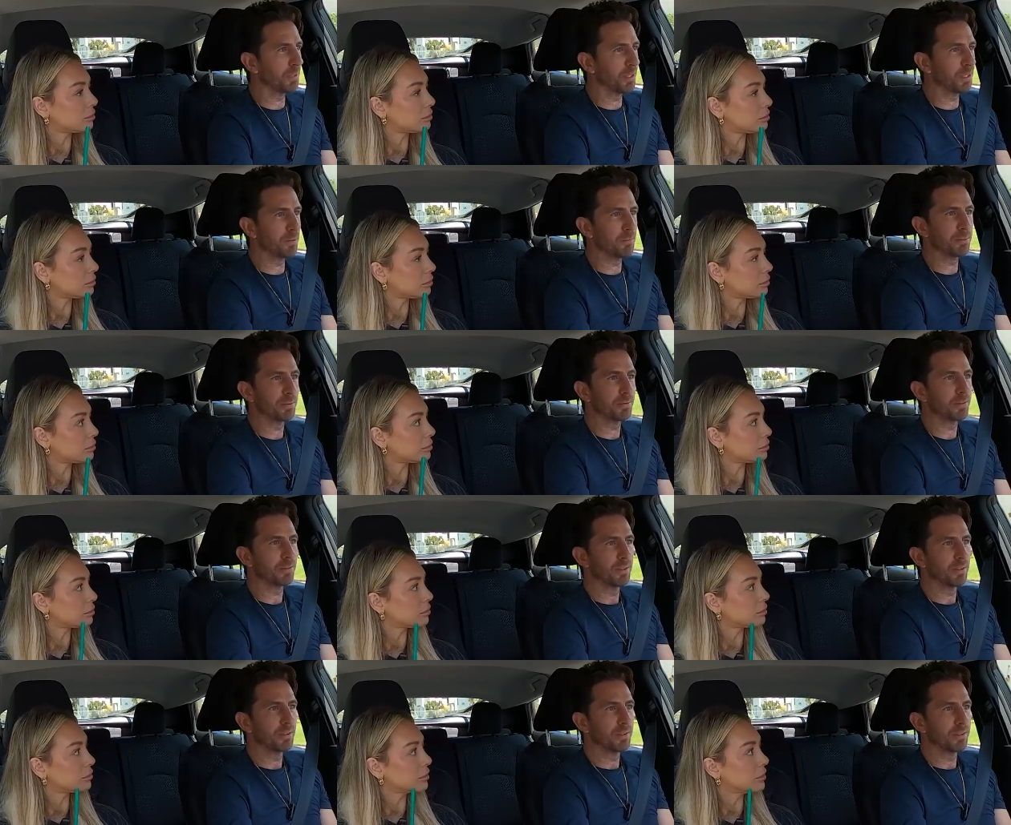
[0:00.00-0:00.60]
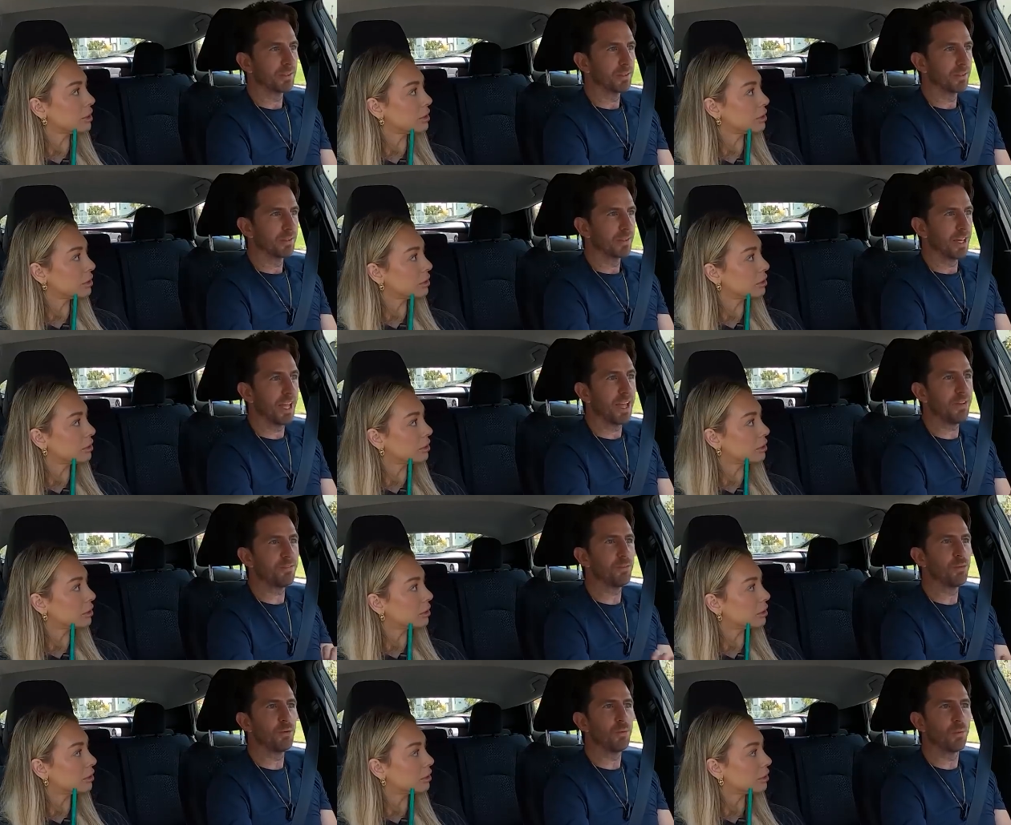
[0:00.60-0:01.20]
Speaker 1: bleep.
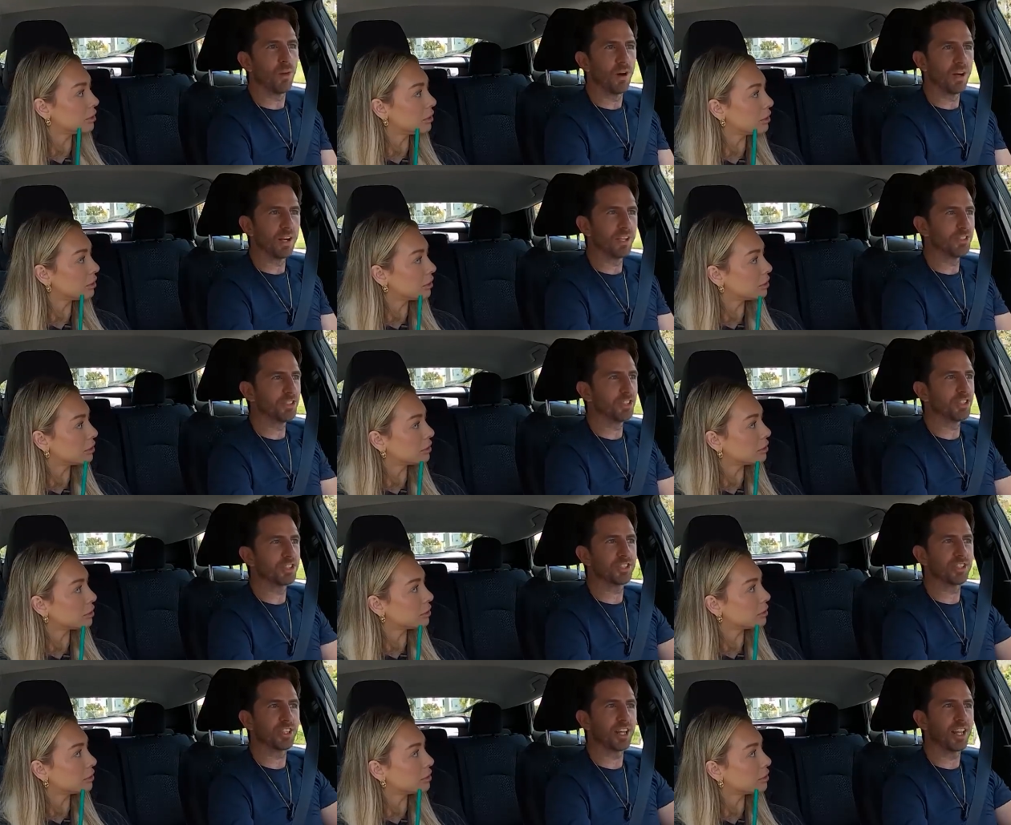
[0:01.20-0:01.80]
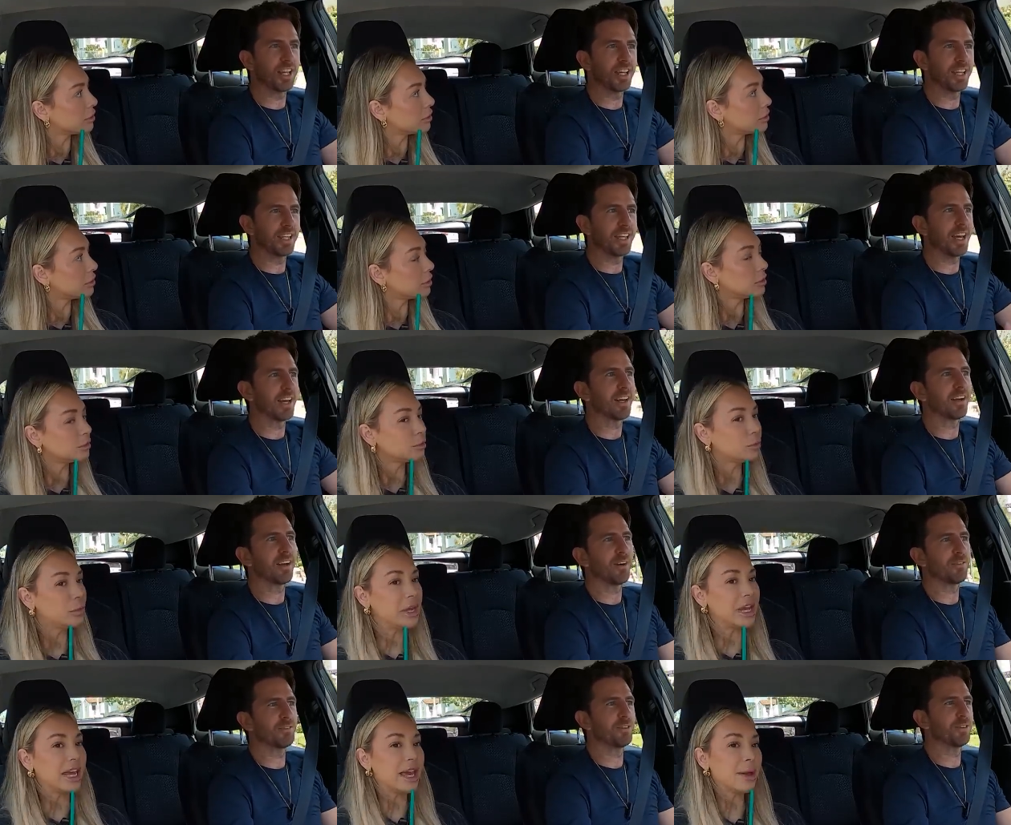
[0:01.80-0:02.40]
If you want to just like
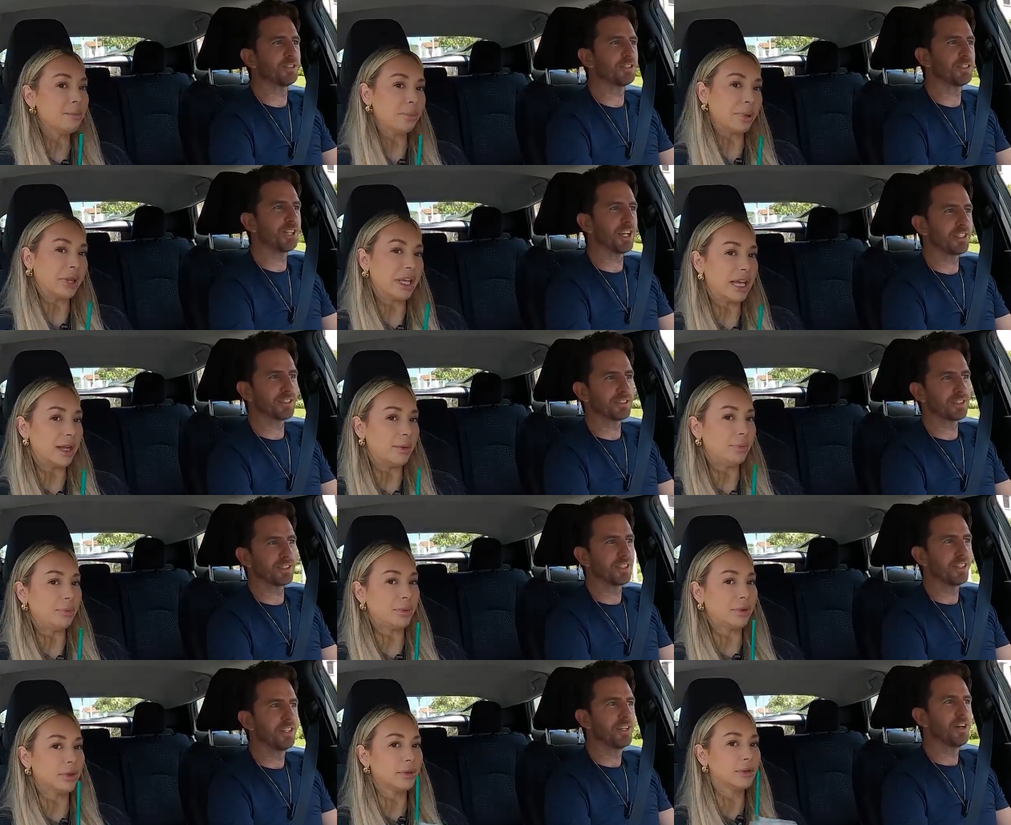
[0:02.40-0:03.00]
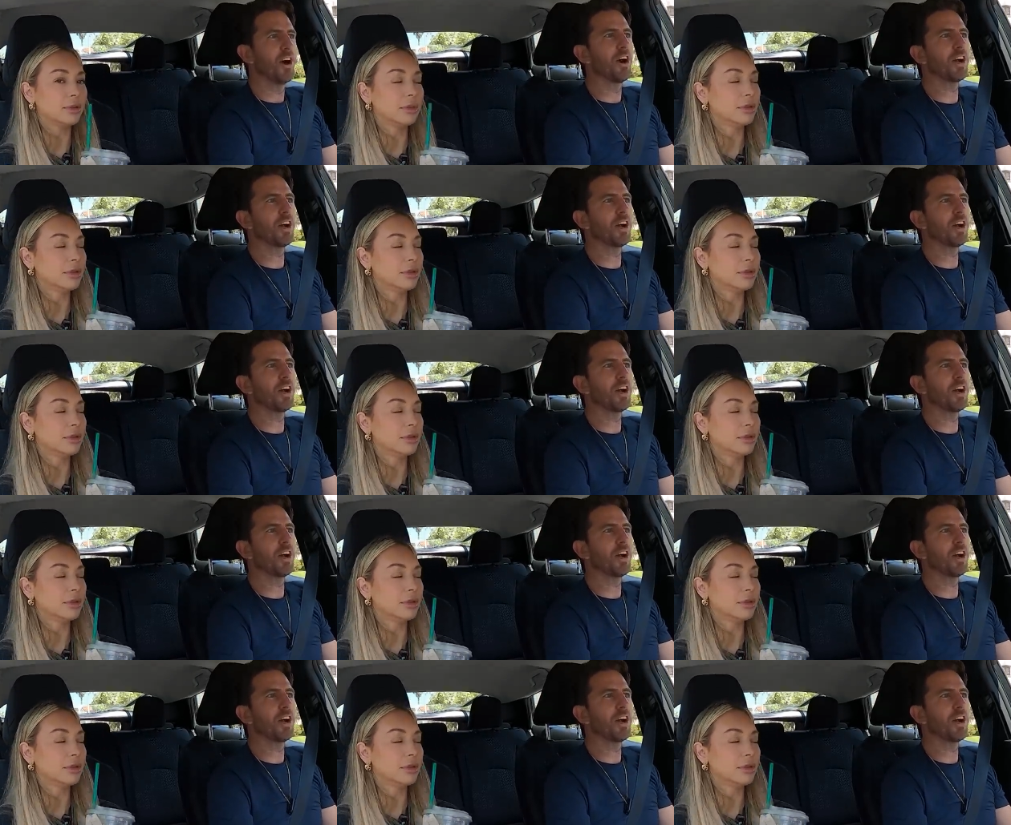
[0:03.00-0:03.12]
get it, we can bleep. Chest.